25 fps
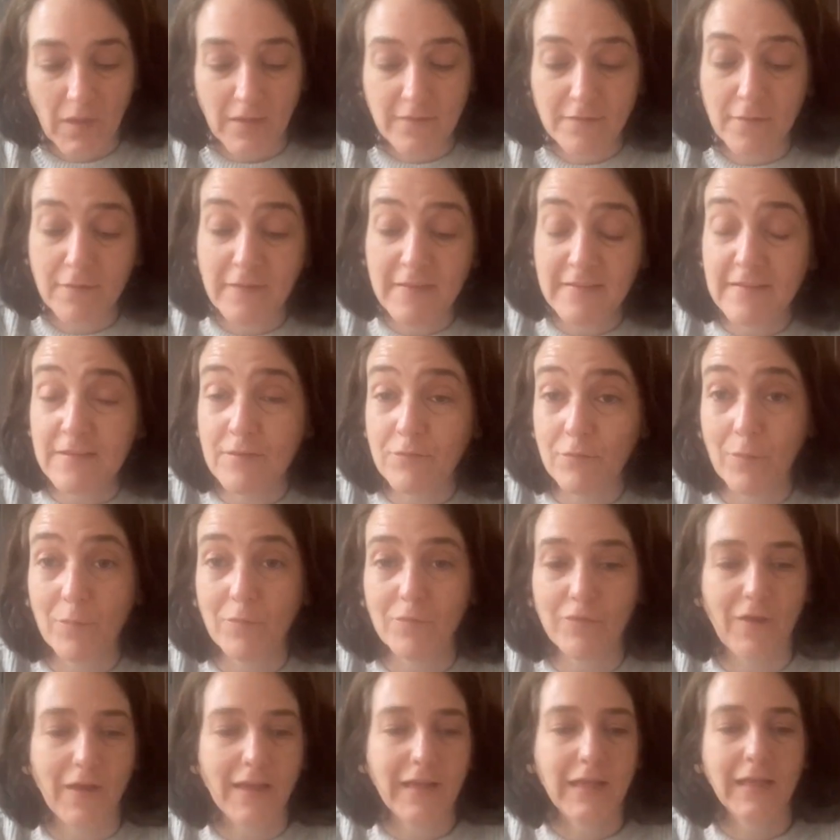So this is from
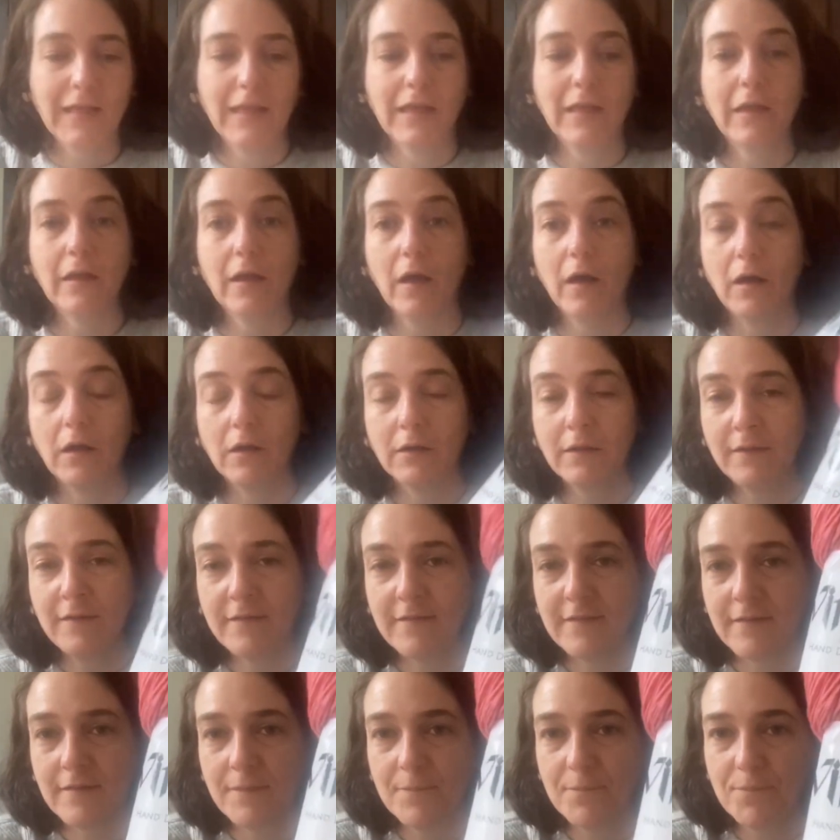Viking yarns,